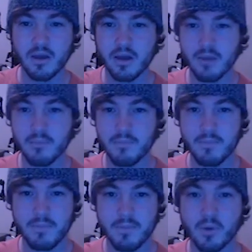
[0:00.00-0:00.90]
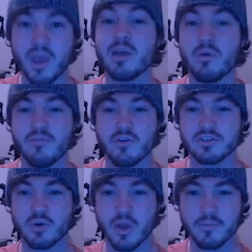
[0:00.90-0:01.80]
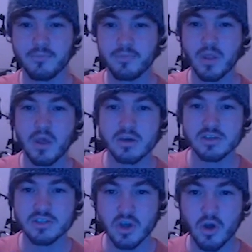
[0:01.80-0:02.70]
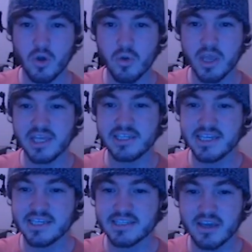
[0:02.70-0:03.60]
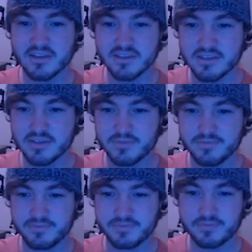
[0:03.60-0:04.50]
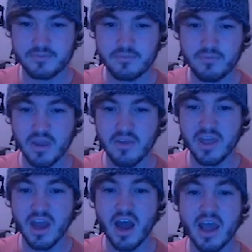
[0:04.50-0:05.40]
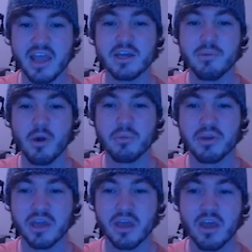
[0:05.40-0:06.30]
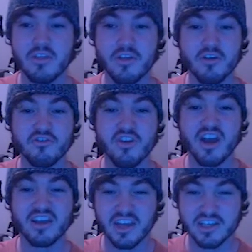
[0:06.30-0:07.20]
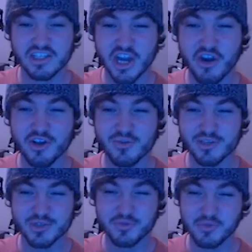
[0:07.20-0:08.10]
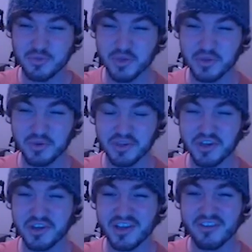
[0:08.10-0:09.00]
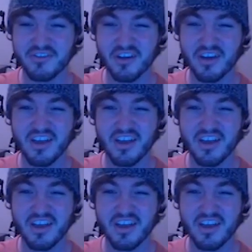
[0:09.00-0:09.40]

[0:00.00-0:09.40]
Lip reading: Okay, he went first. Okay, so he T-sets. And then I end up opening Thunder Dragon and Charity, which is really good. If